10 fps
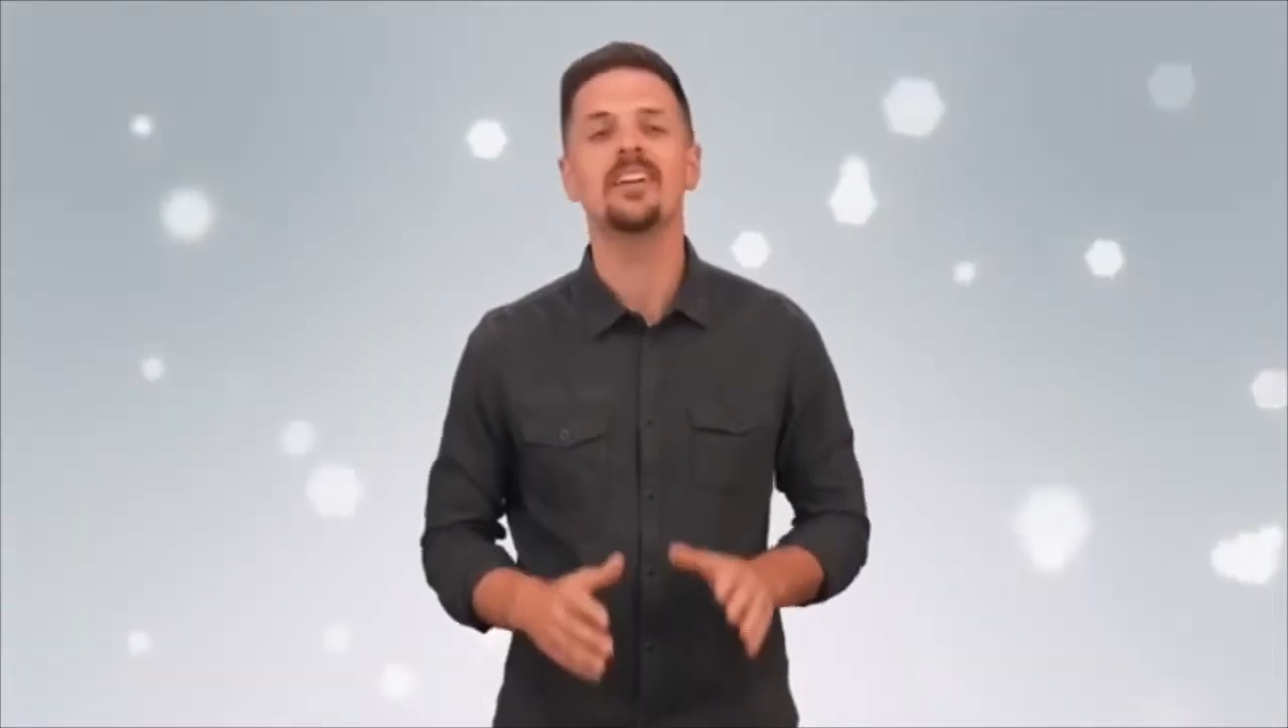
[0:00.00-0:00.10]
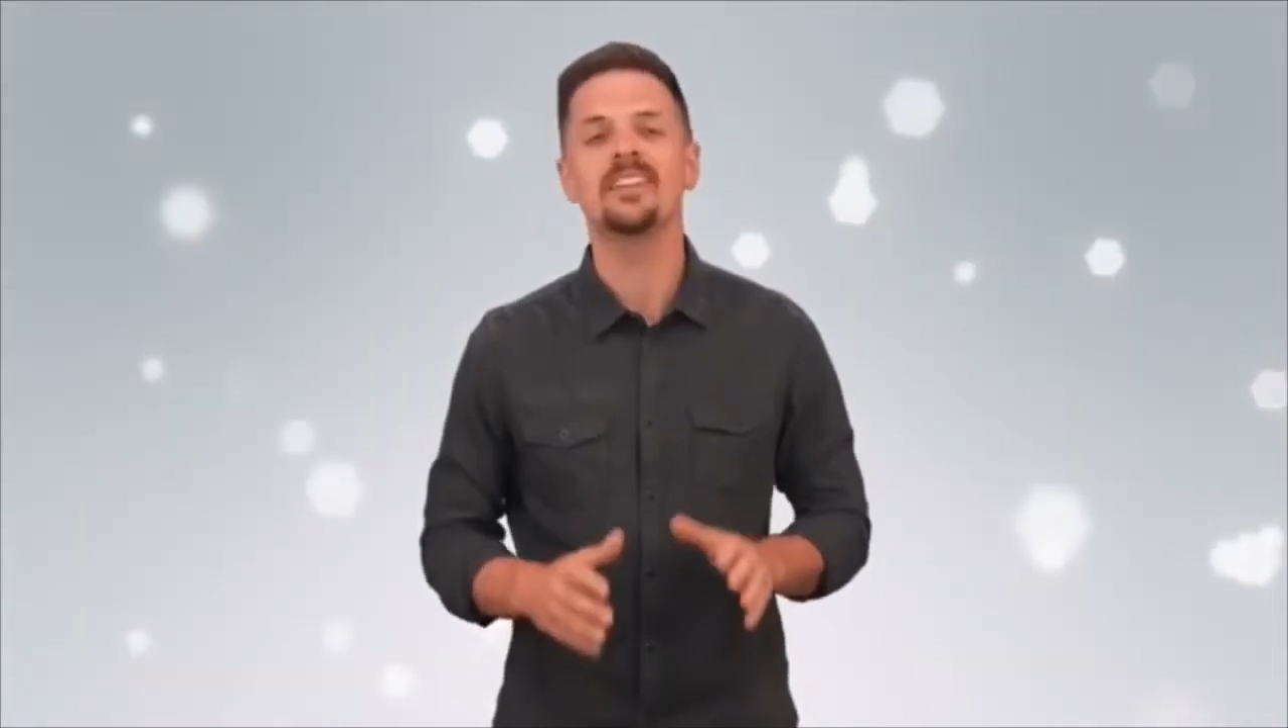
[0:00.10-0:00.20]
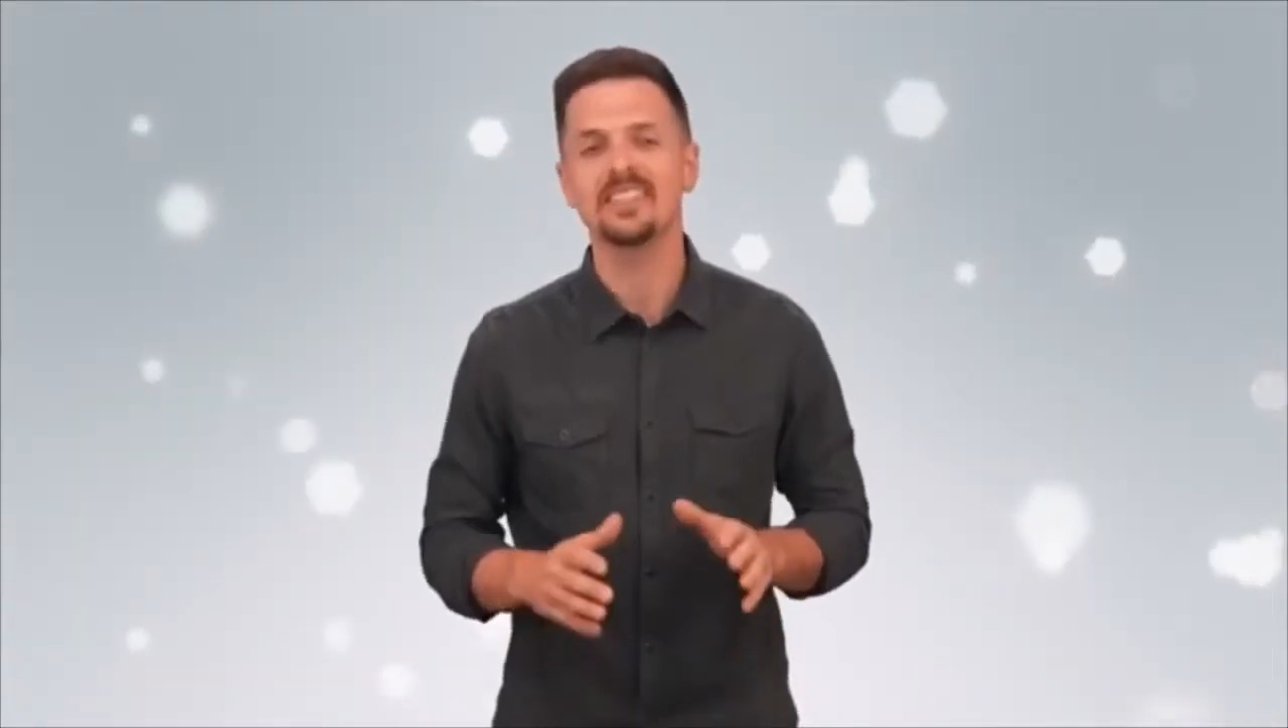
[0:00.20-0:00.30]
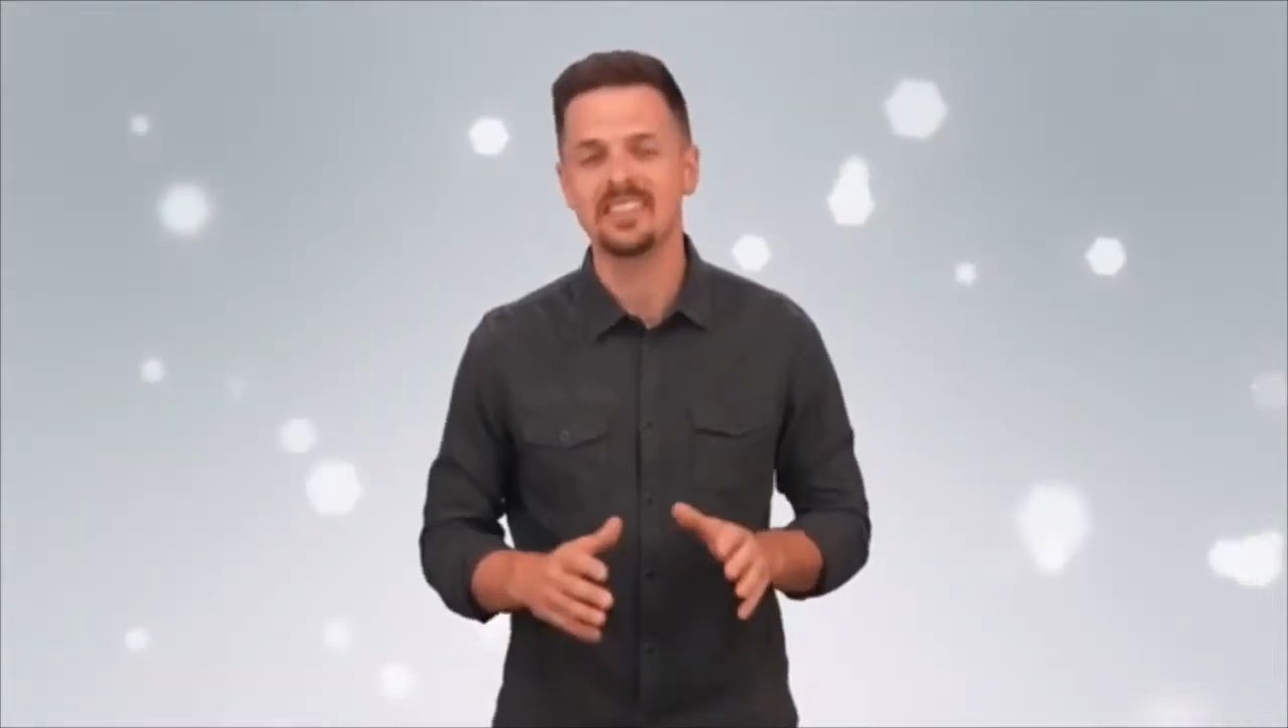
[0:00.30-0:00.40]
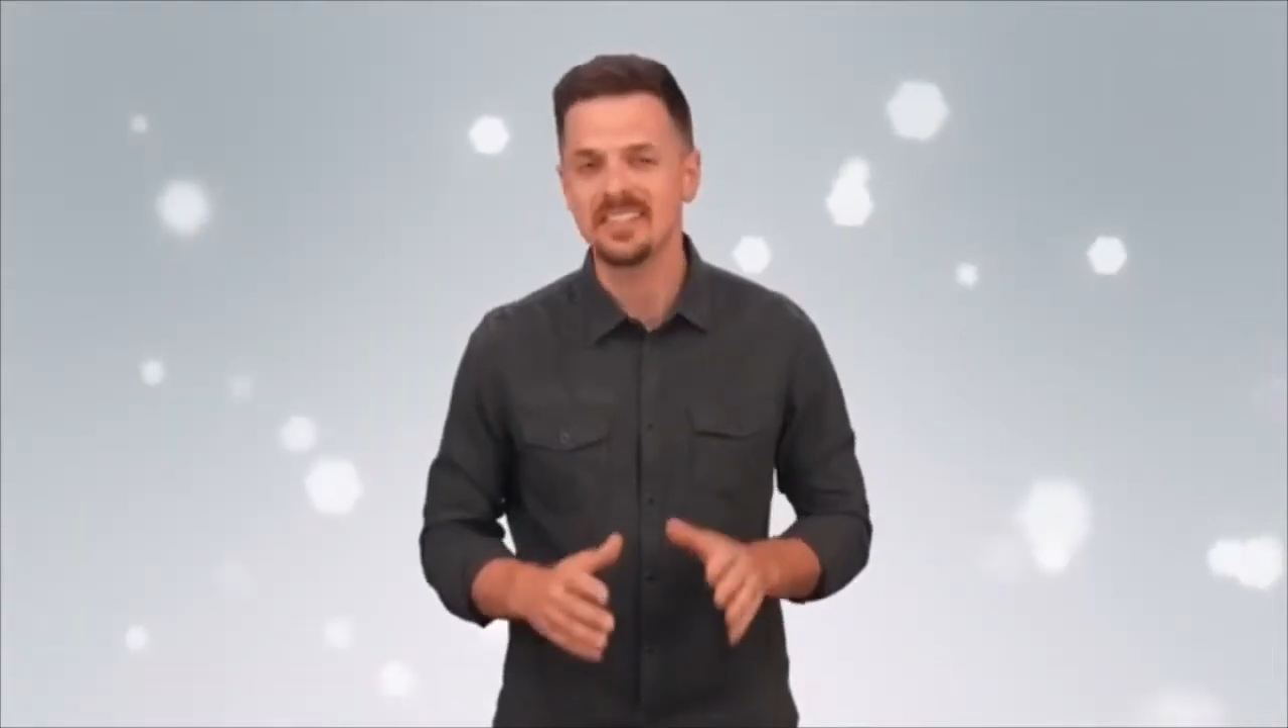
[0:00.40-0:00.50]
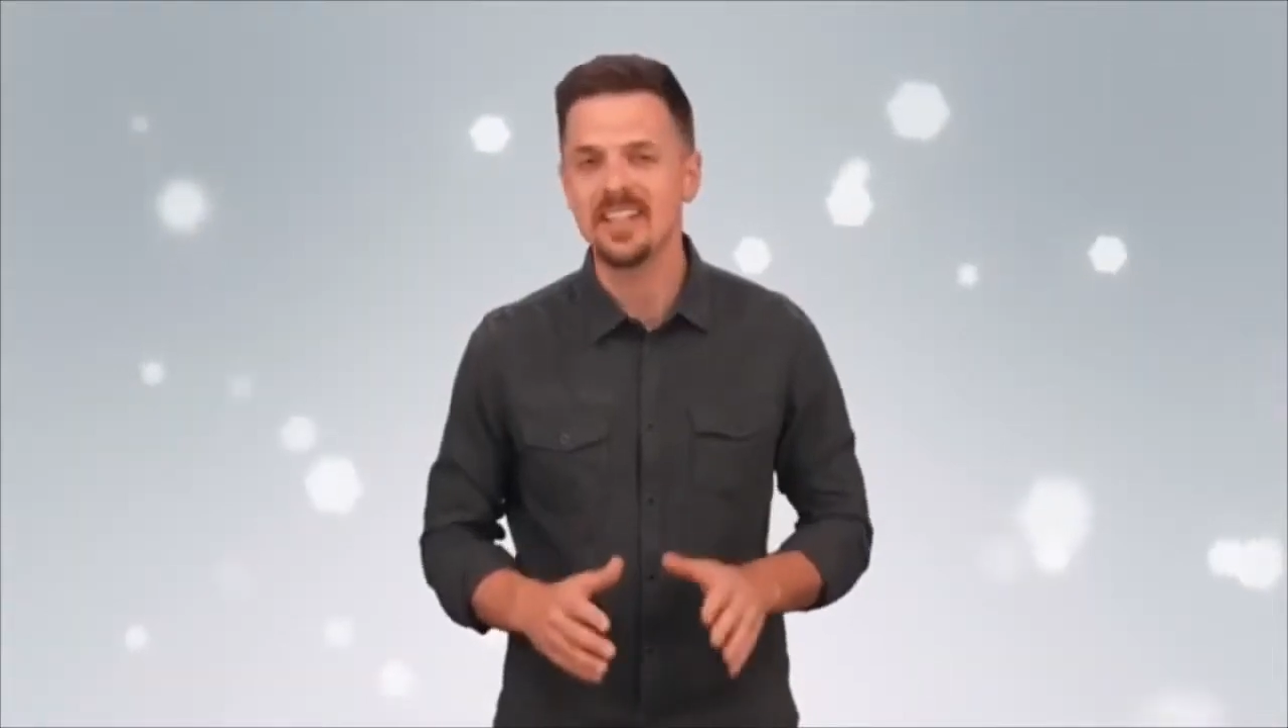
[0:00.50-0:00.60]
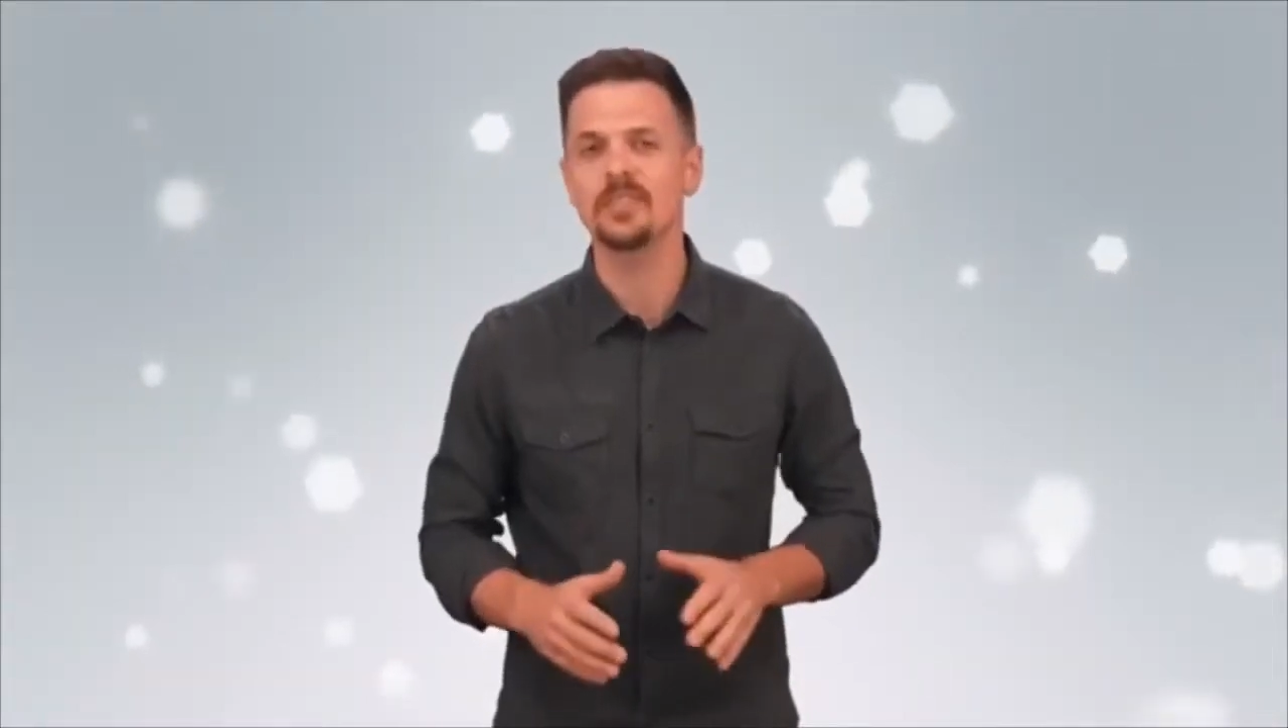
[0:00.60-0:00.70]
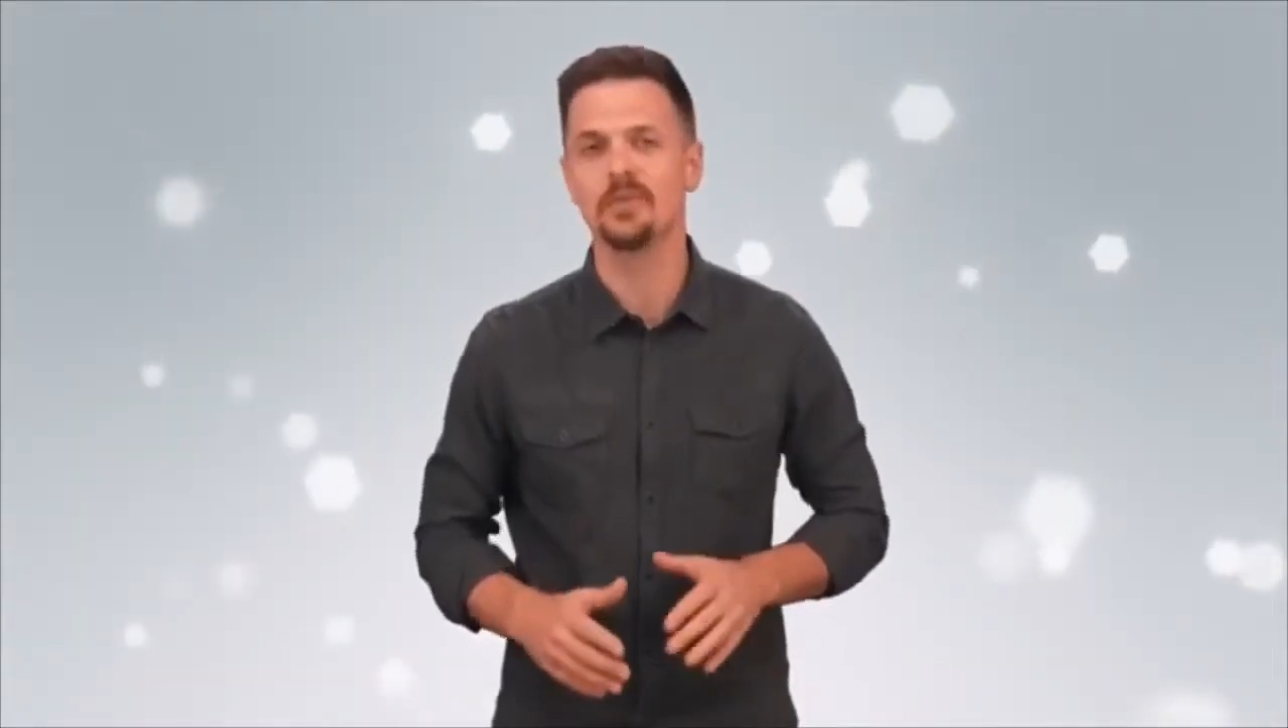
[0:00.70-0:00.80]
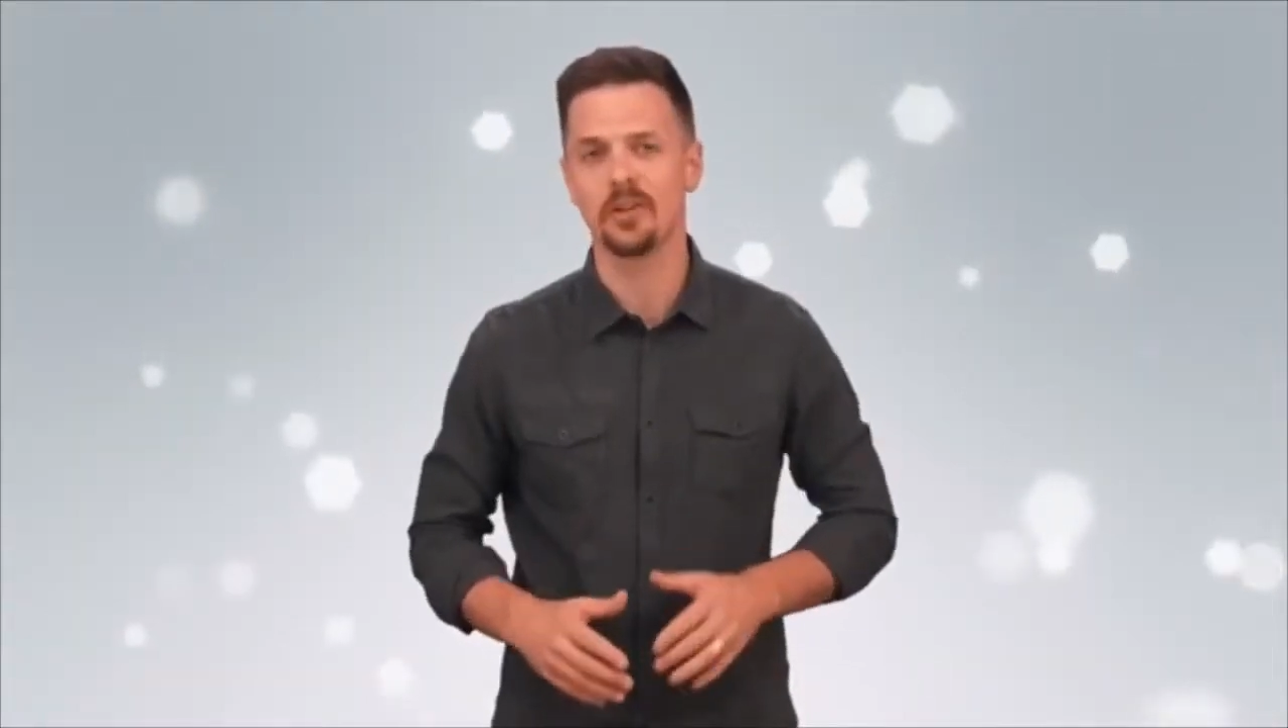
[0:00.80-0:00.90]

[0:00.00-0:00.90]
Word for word: successful